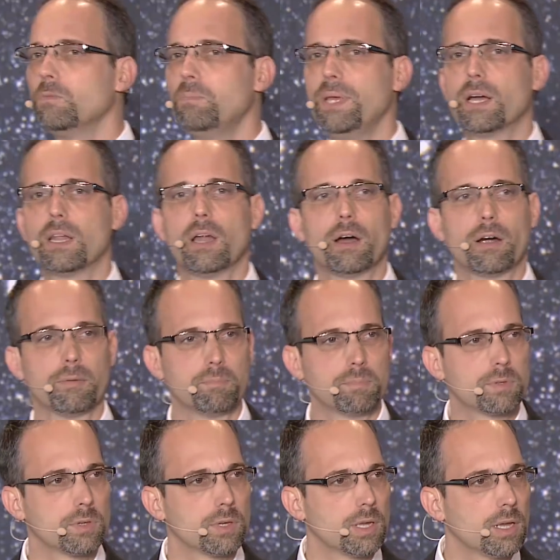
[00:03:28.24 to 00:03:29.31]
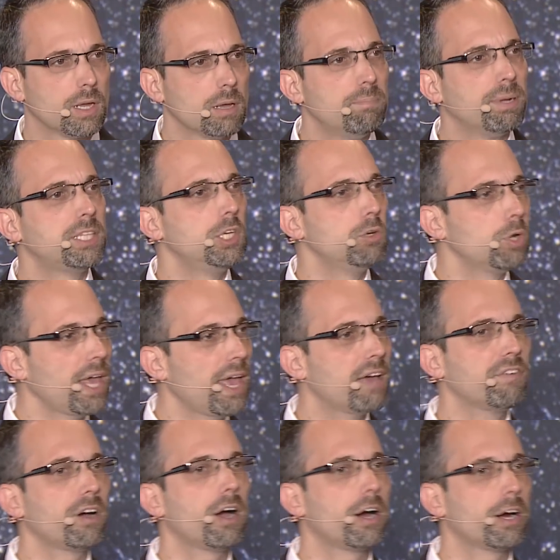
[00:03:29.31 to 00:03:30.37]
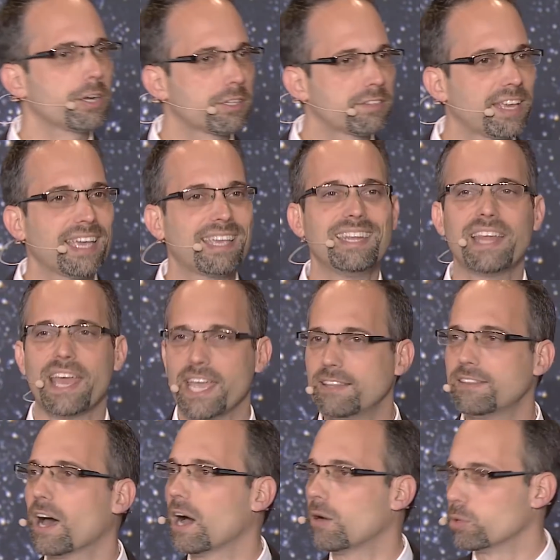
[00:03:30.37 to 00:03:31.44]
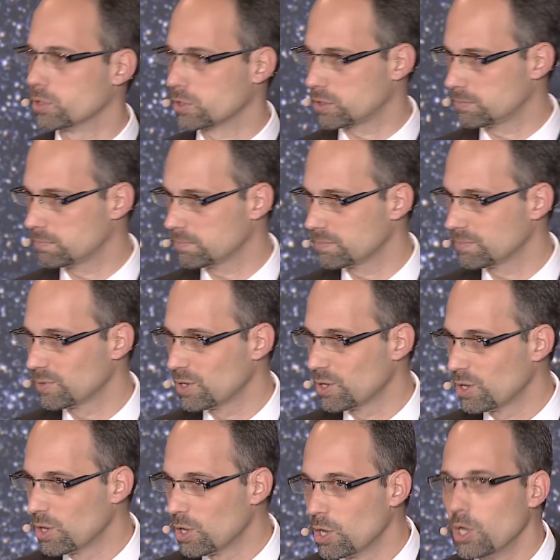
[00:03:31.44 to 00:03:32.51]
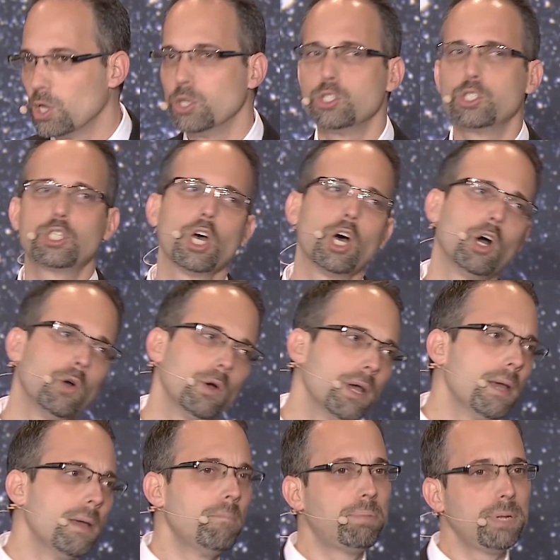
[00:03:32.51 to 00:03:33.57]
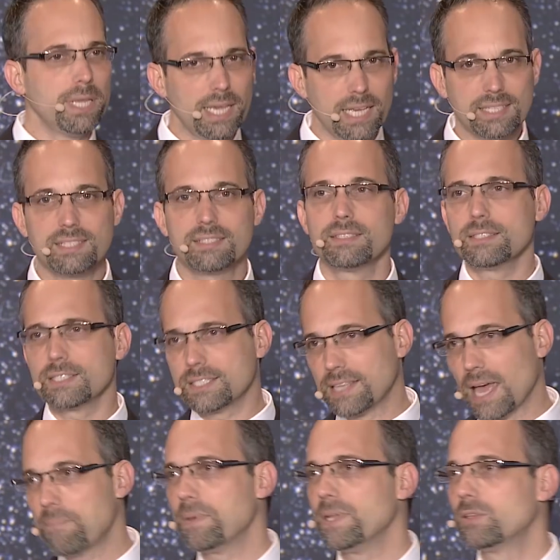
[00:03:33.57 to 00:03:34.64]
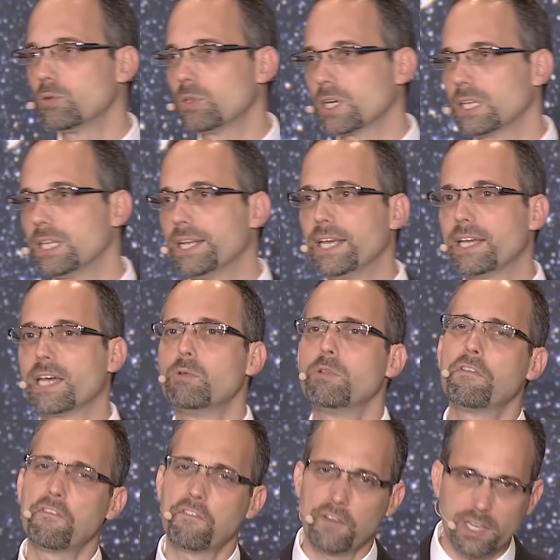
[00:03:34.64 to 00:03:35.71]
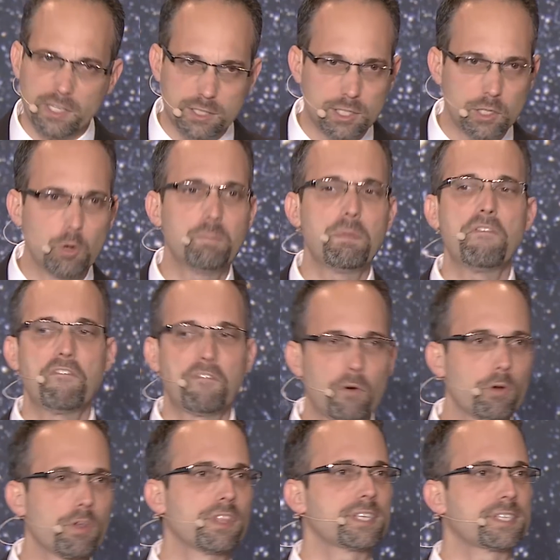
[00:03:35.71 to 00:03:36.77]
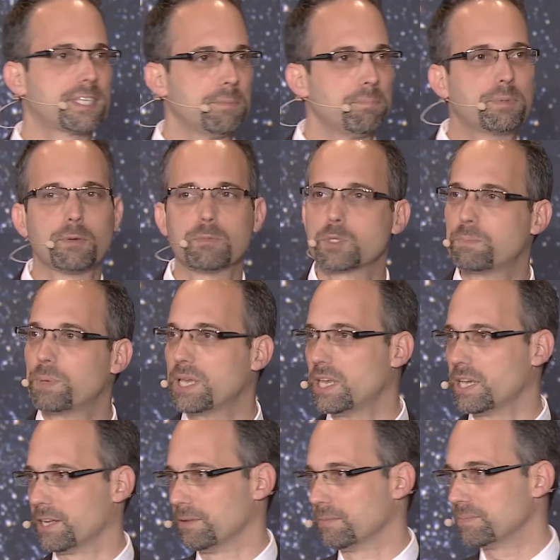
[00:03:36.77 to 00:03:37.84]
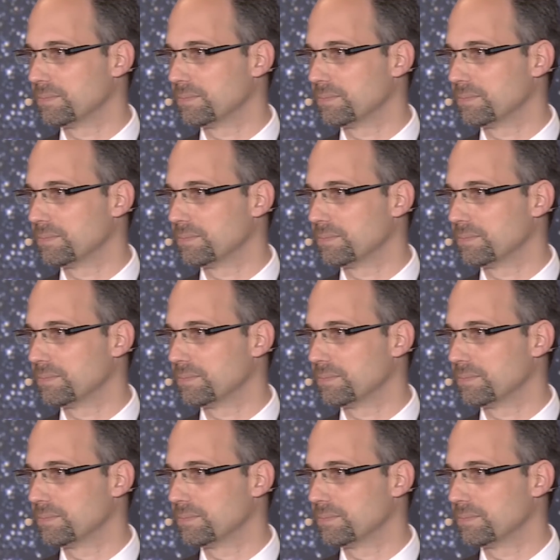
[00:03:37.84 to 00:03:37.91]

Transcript: be alarmed, but you will have a heart attack in 8 hours. So, please step into the clinic and we'll fix you before the symptoms begin."